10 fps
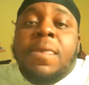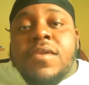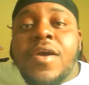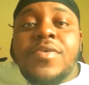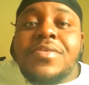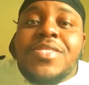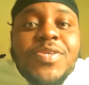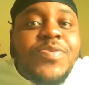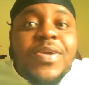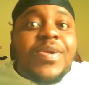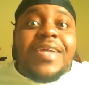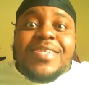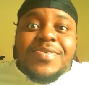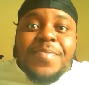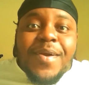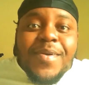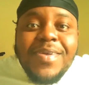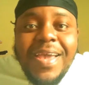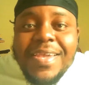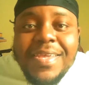You know, just do what you gotta do, bro.
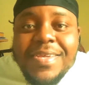Like,